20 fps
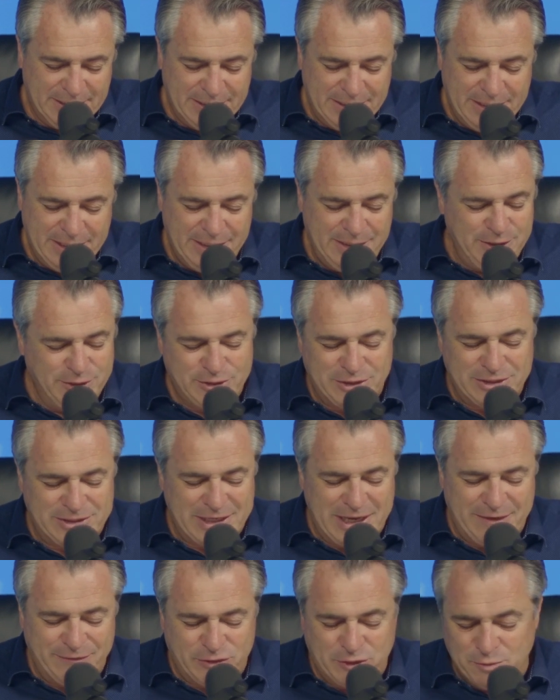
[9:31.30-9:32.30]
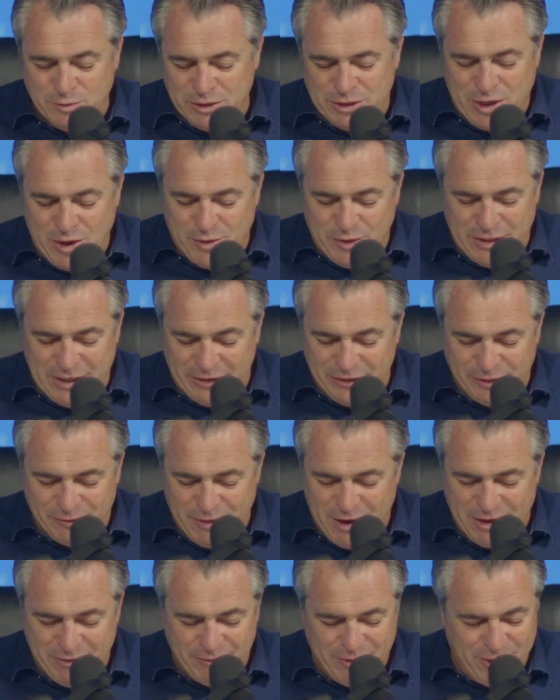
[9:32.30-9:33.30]
He used to say if someone's going down the
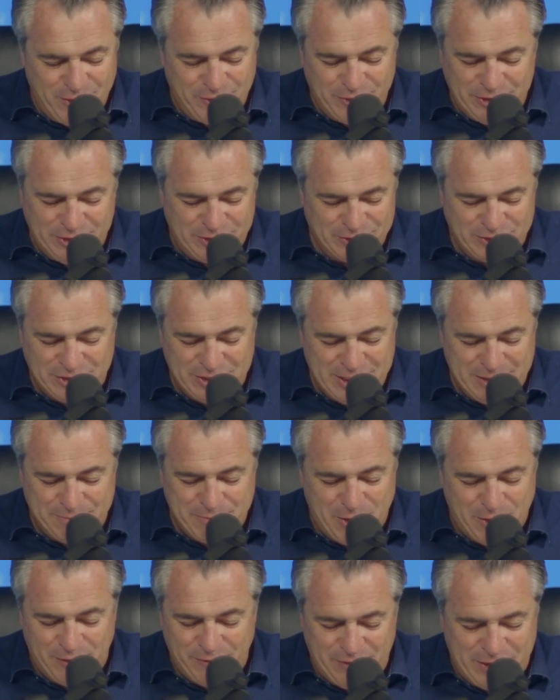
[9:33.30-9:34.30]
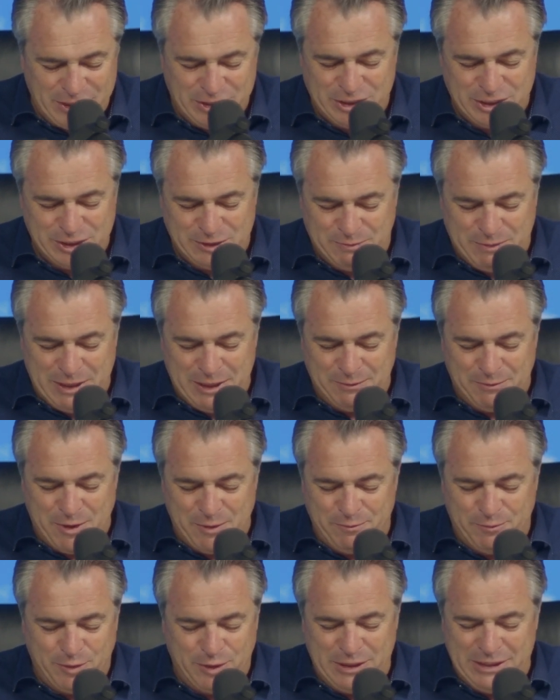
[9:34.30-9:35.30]
wrong road, he doesn't need motivation to speed him
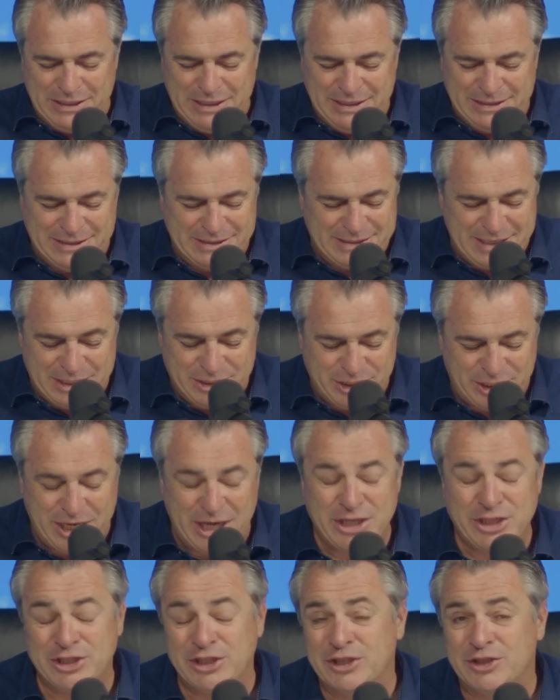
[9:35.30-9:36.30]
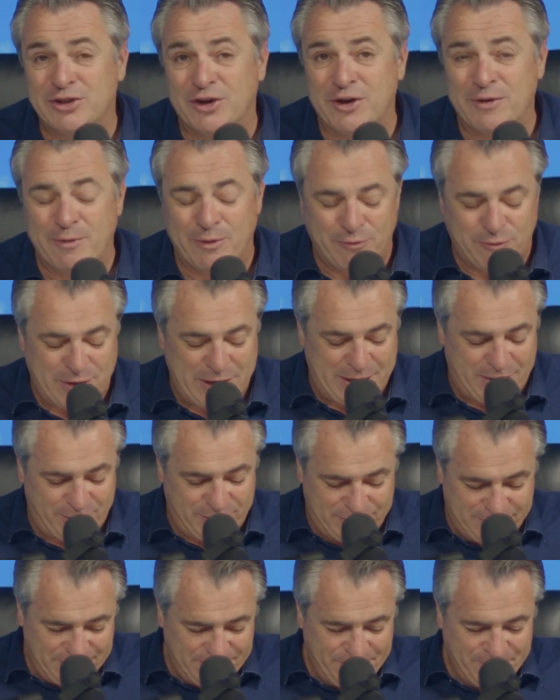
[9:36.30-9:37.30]
up. What he needs is education to turn him
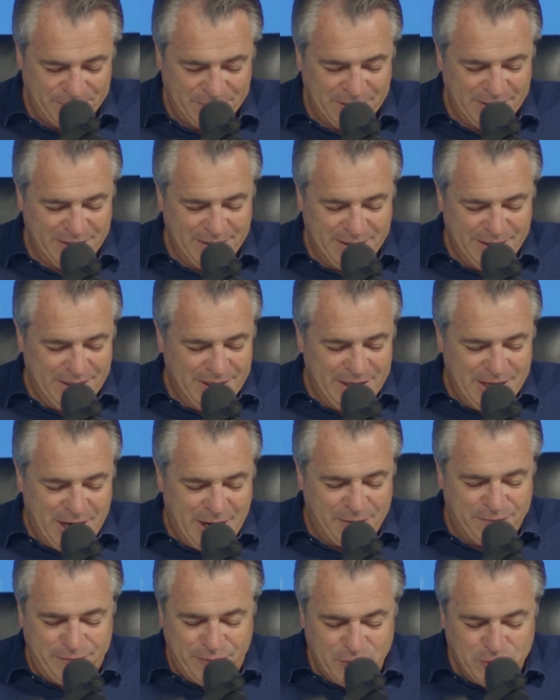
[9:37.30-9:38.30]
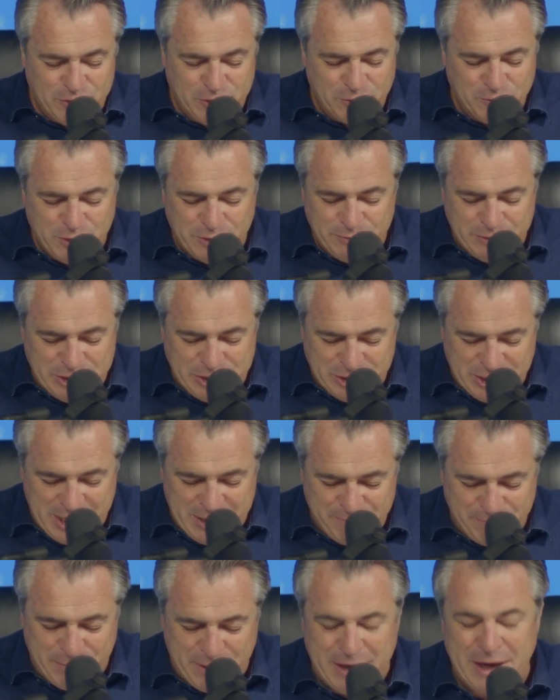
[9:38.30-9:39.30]
around. Our future will be
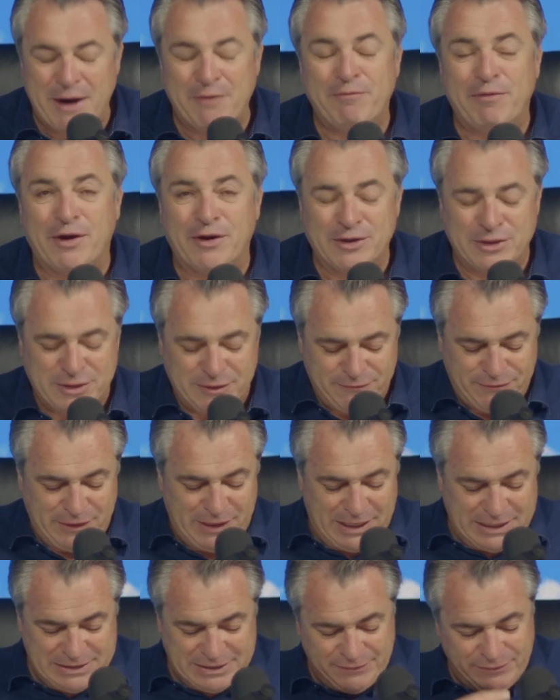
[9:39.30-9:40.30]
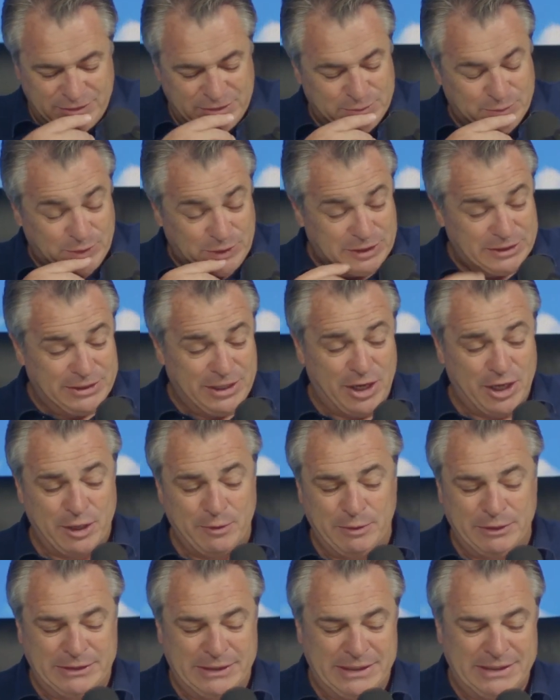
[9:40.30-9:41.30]
shaped by our personal philosophies, and we're going to talk
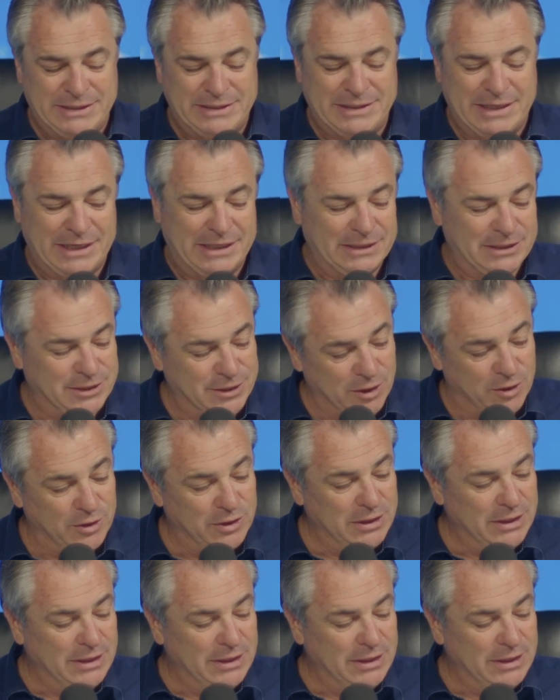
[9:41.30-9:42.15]
about that in a second. So